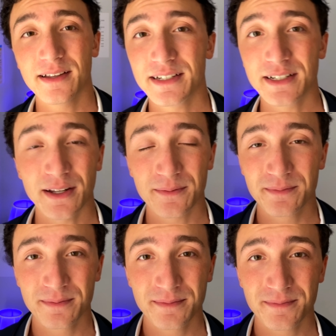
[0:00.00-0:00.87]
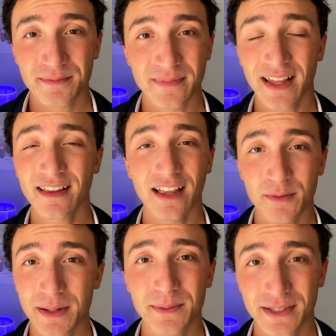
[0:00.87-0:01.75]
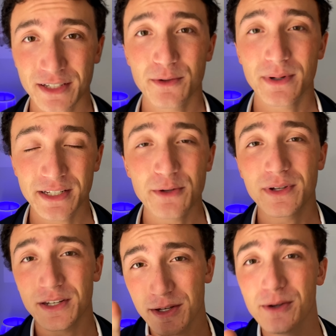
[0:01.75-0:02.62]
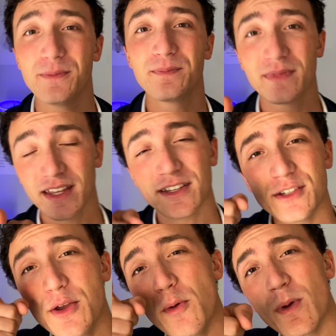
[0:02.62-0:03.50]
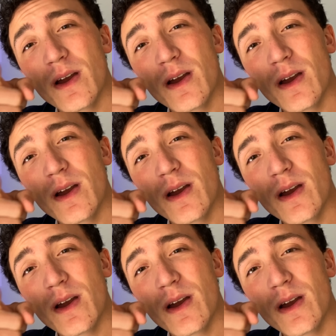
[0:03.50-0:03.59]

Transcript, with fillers: you know, not a lot of people can do what you can do. You,